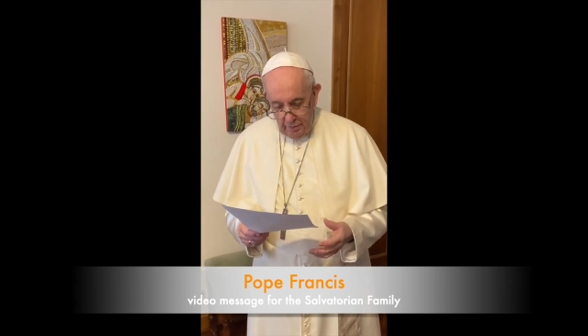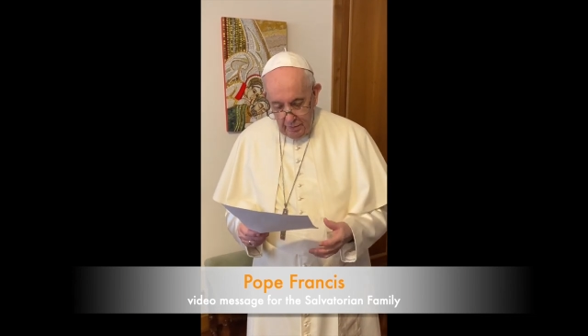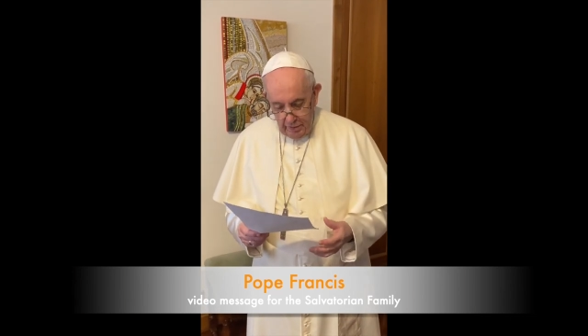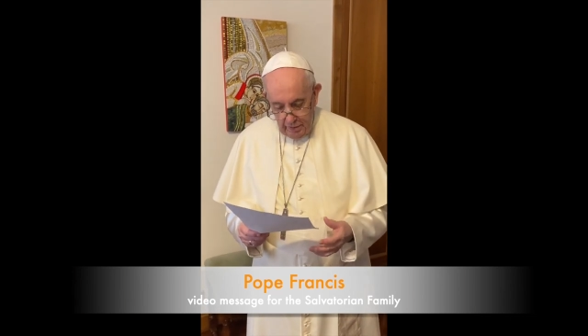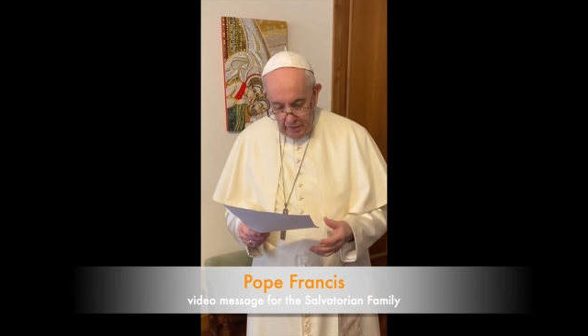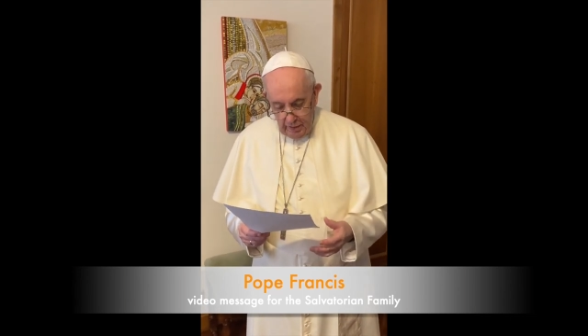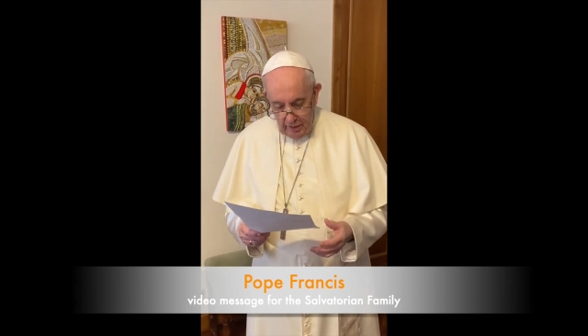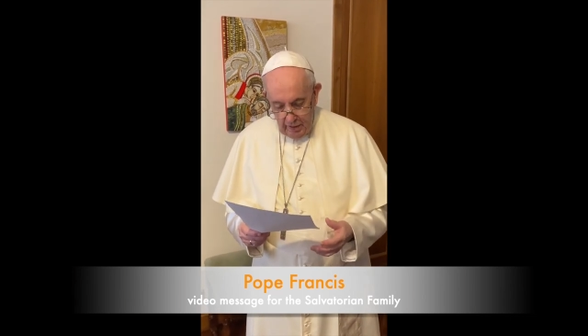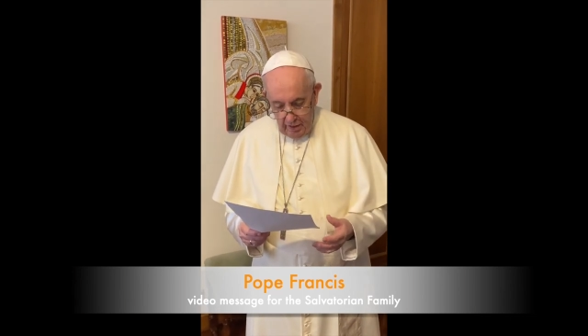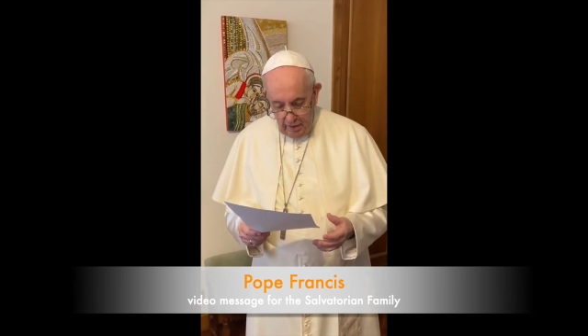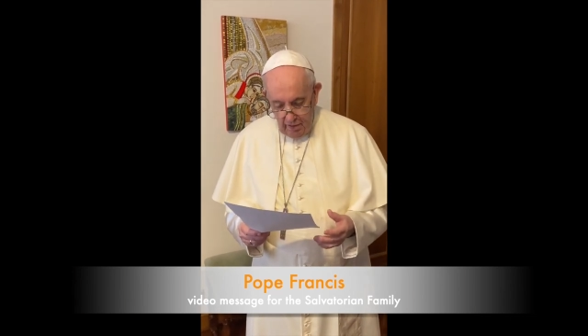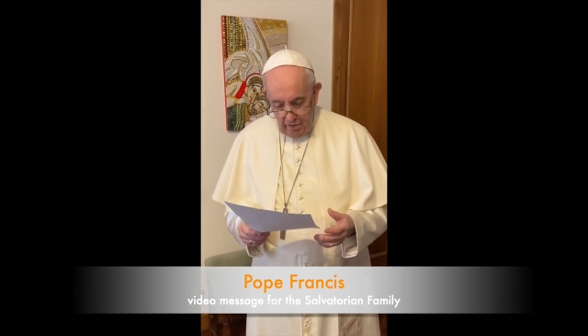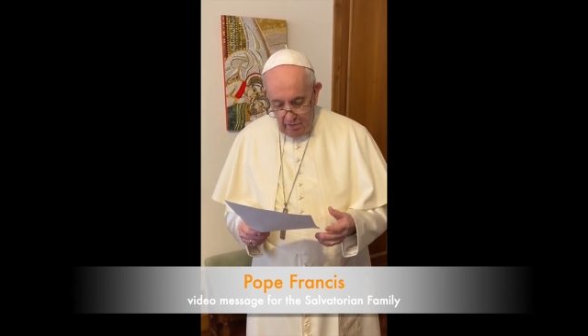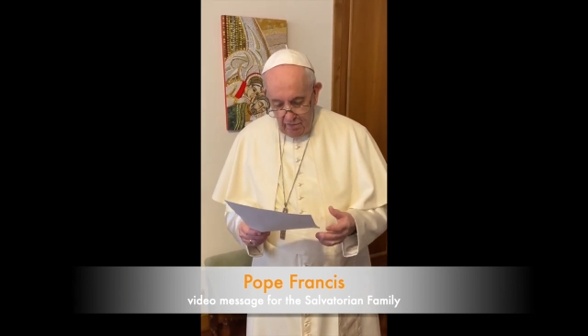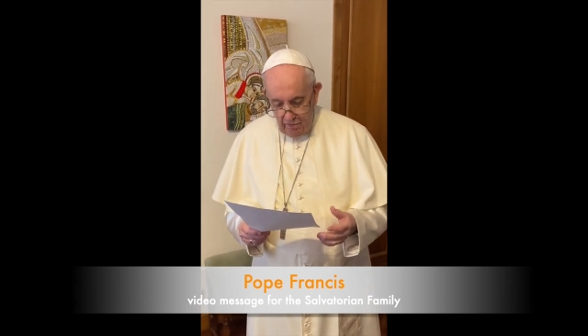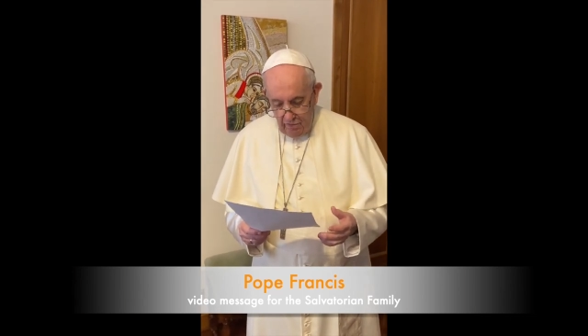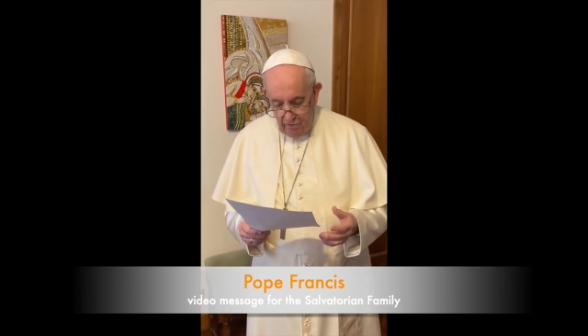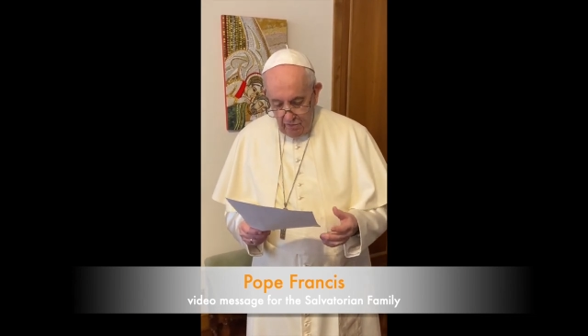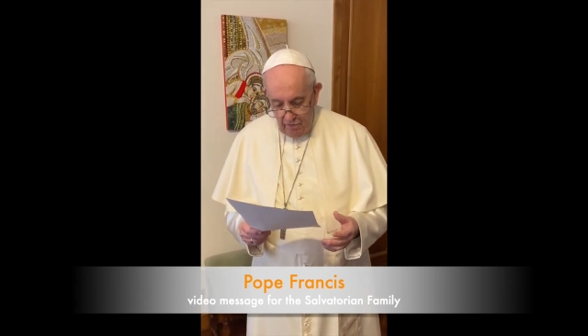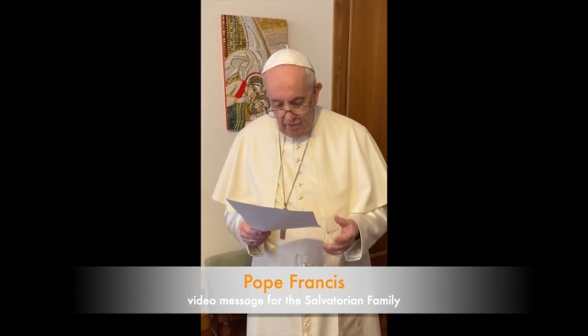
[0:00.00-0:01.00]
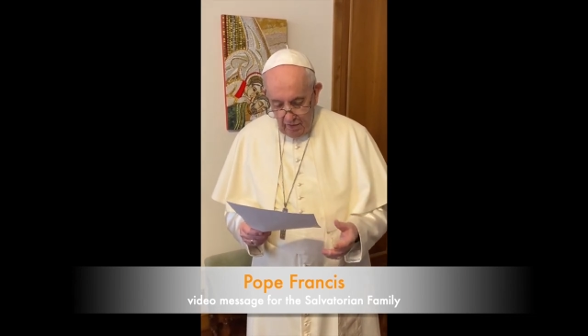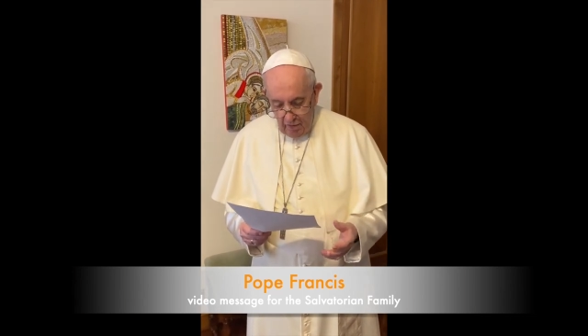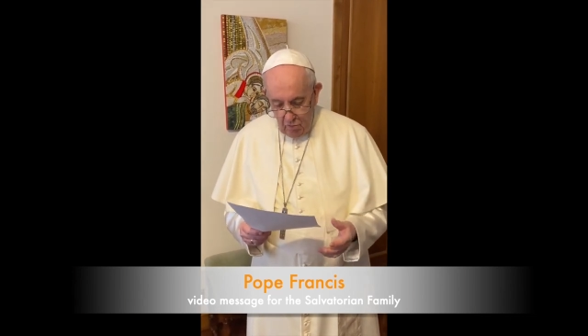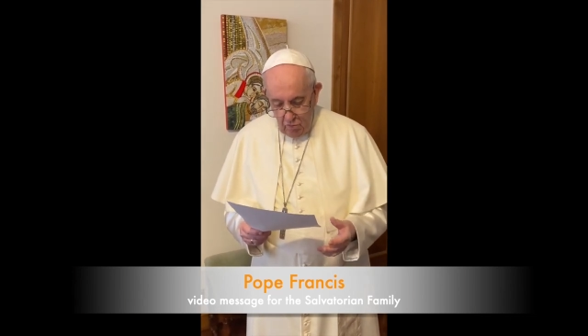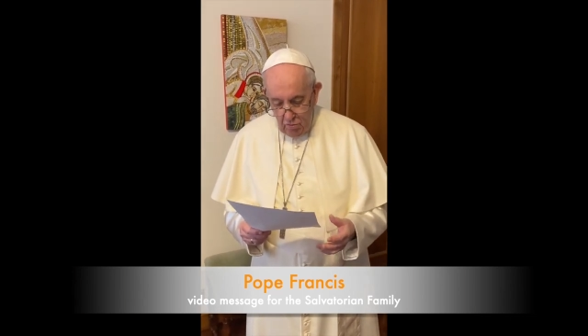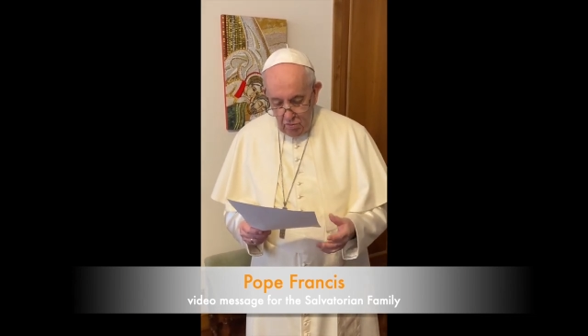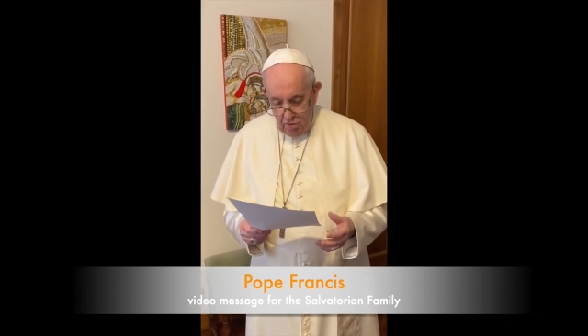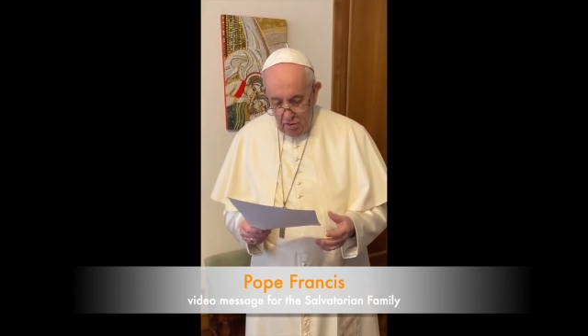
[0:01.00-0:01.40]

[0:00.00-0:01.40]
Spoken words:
creative life